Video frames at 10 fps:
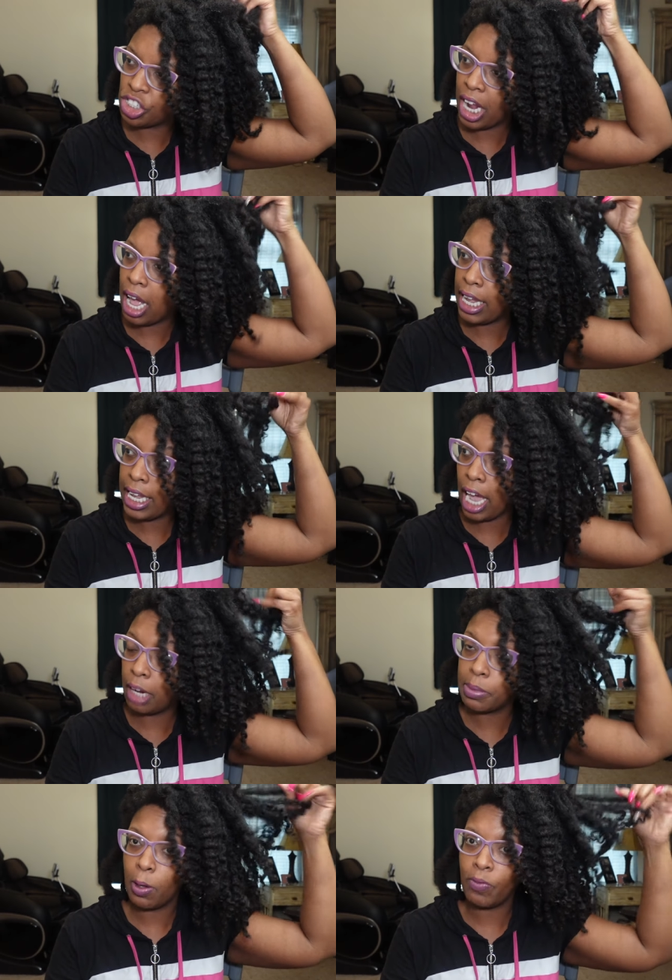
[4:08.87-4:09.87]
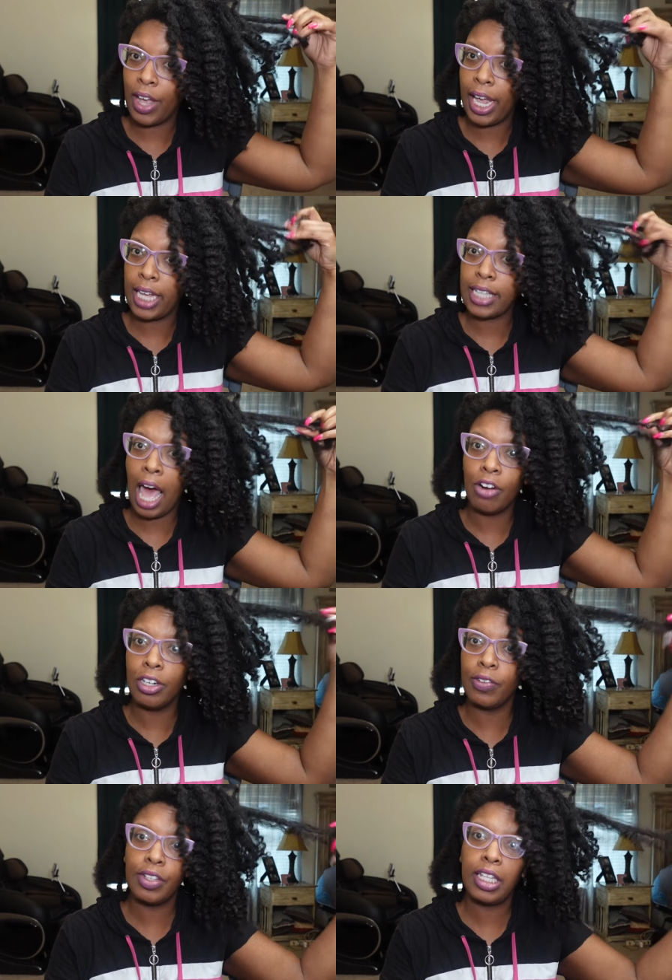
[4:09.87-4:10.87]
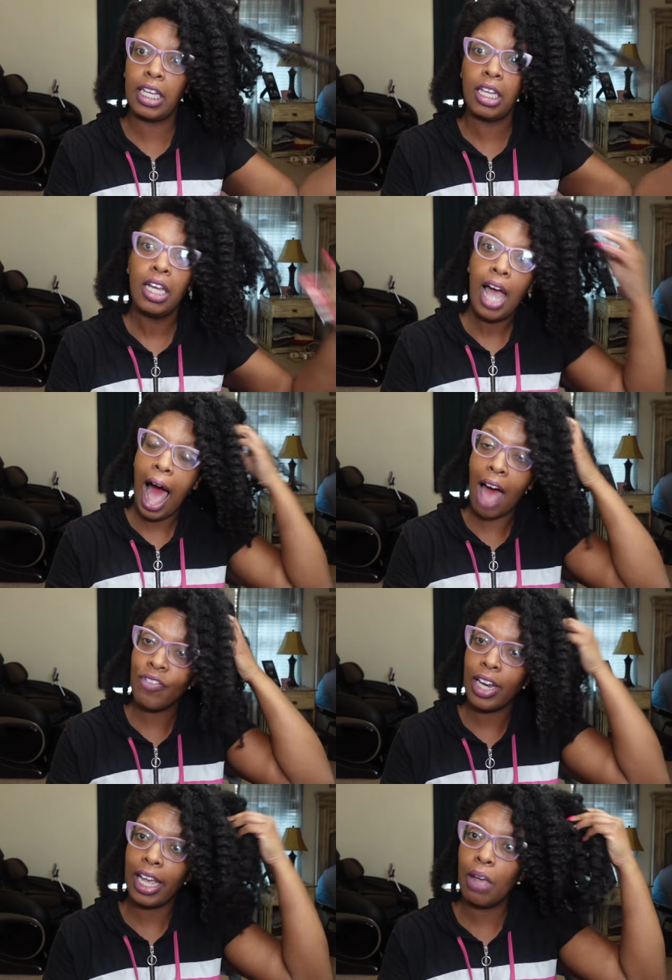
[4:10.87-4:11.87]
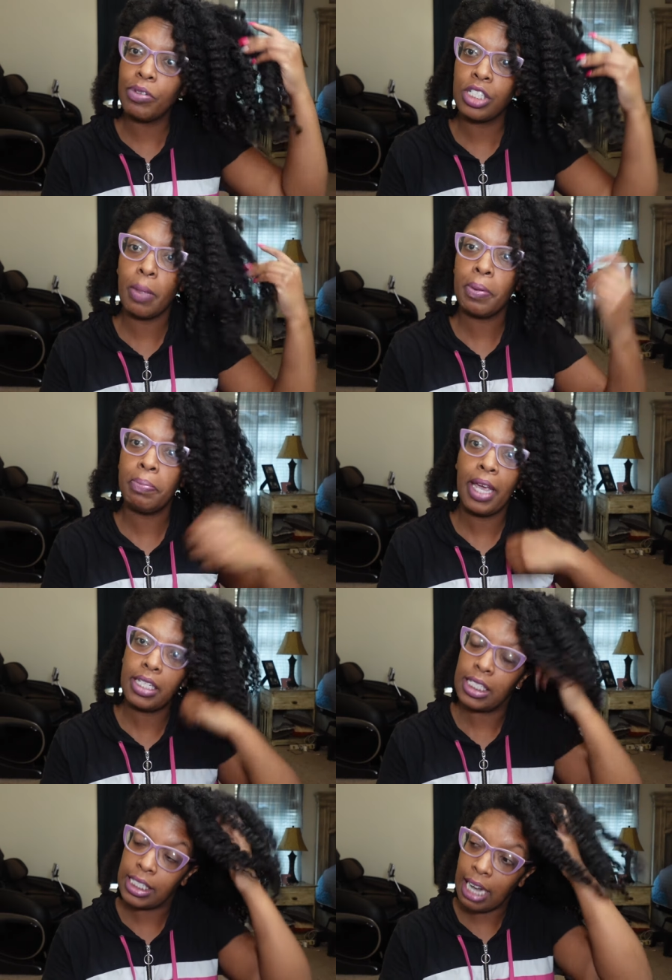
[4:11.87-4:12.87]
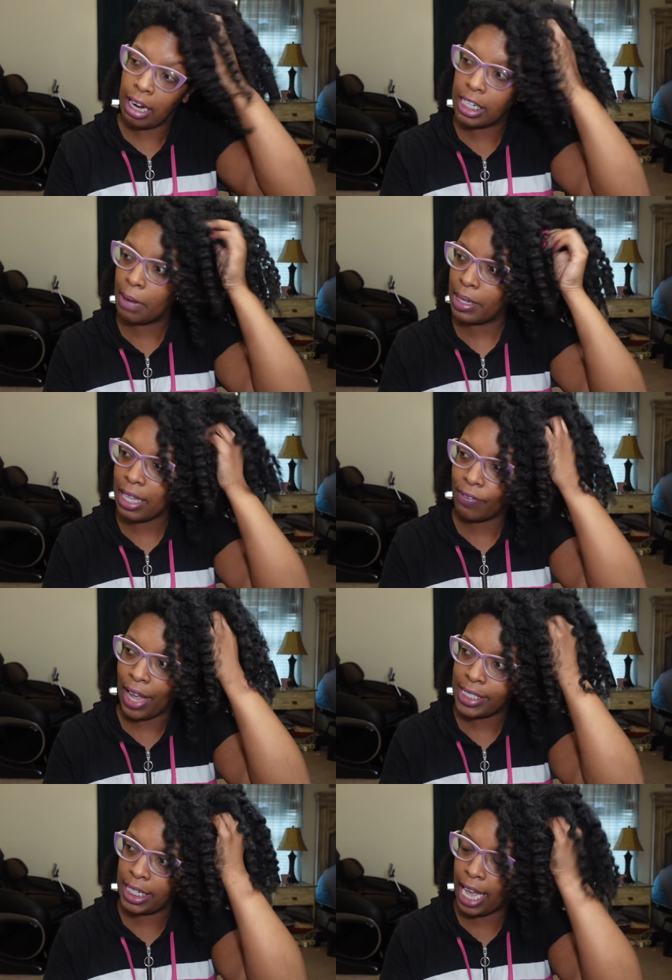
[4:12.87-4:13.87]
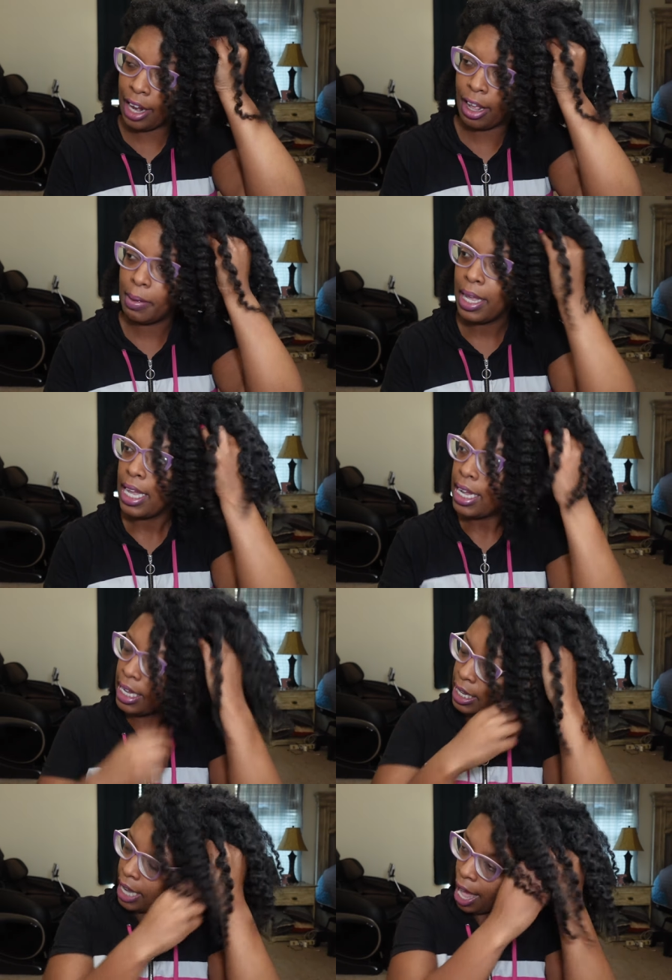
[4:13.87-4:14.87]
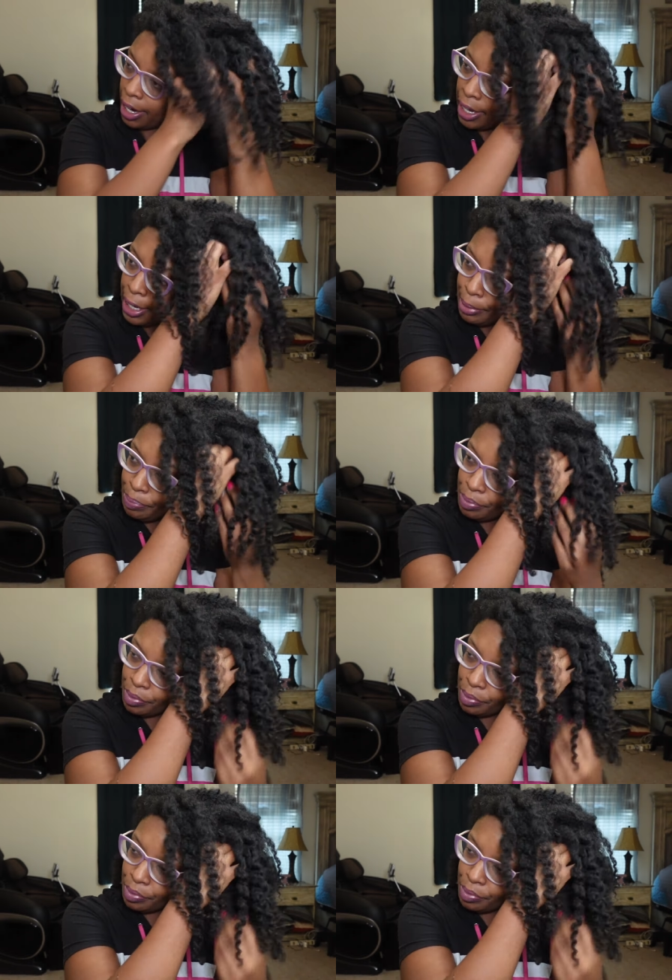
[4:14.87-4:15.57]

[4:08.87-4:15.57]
Child, he got up so fast. I don't even think he, I feel like he was just up in bed this entire time. That's how fast he got up. He got